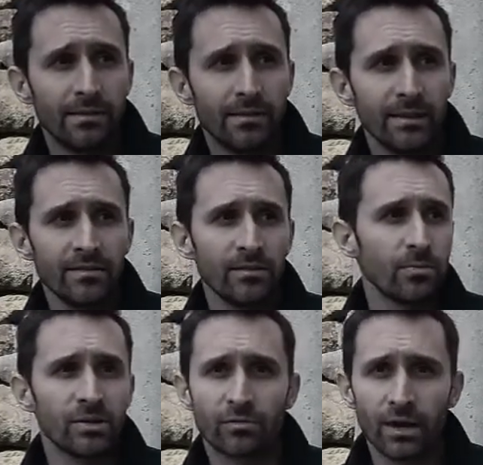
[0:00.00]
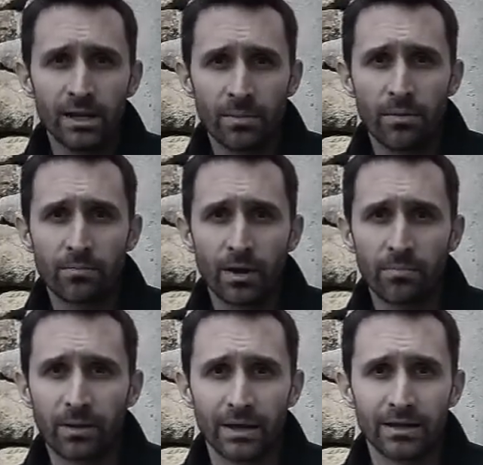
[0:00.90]
this is what's great about
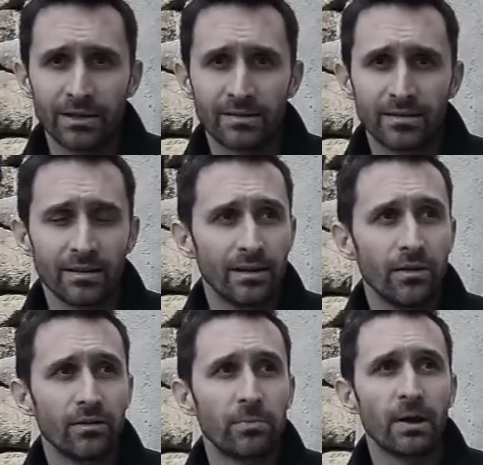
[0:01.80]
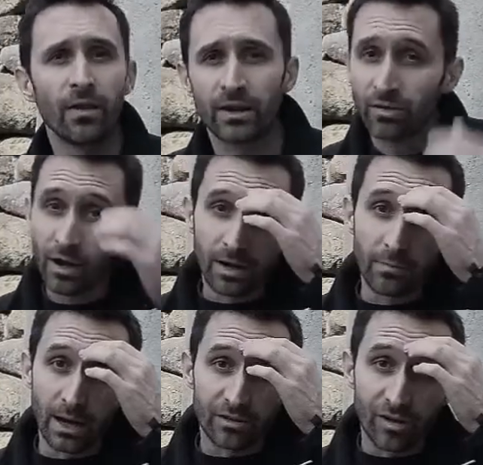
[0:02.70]
prepping. It's, you know, there's been a lot of talk on
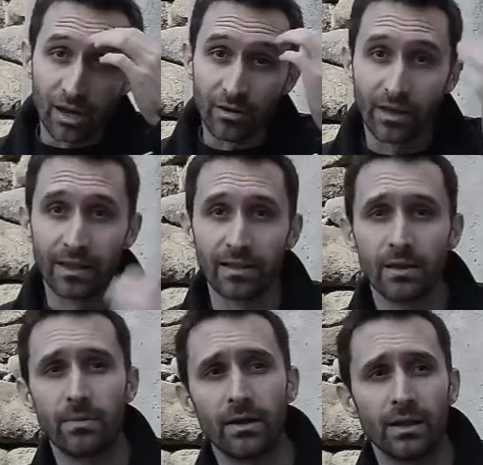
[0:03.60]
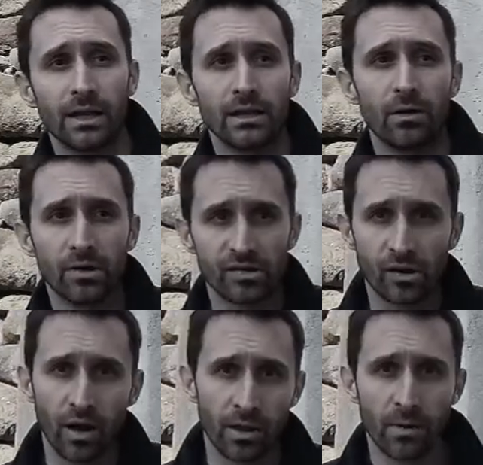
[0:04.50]
my channel lately about like, you know, is it
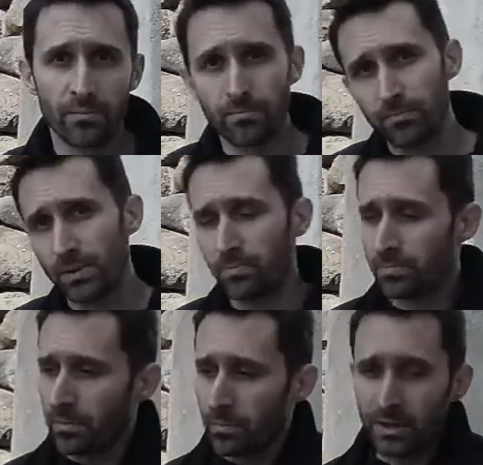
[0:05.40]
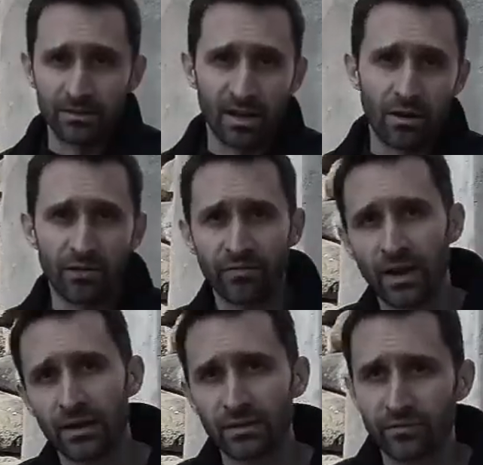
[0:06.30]
all about be people being
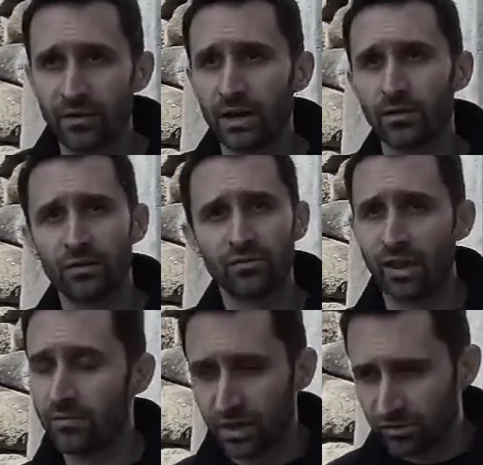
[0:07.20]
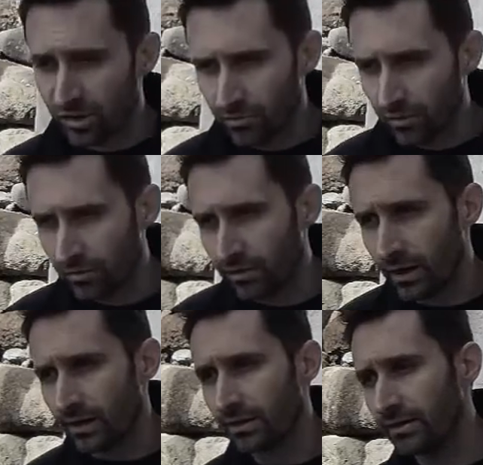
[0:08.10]
terrified and afraid or just having a general
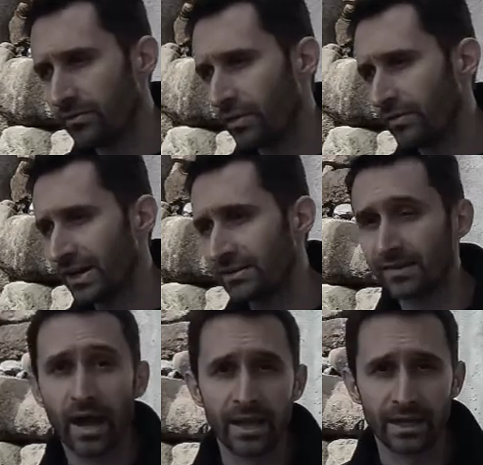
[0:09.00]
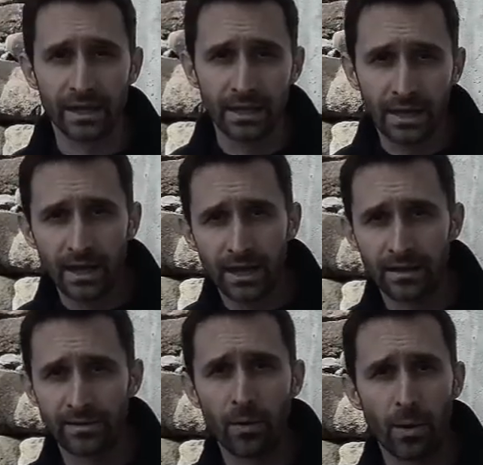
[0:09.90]
uh, level of anxiety?
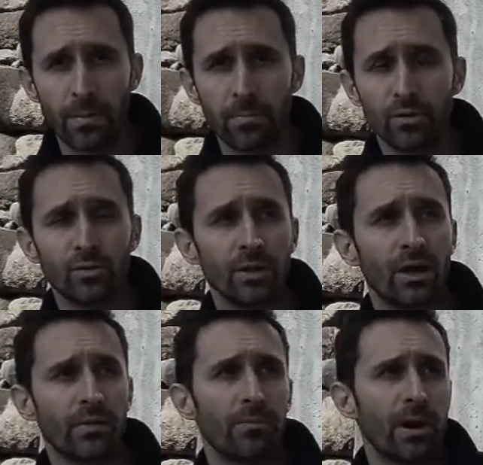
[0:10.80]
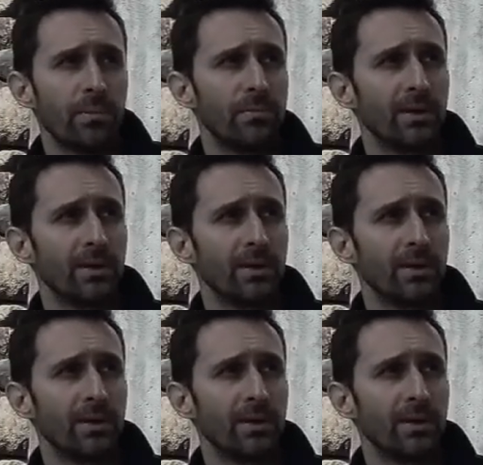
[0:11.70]
Is that why people are doing all the prepping?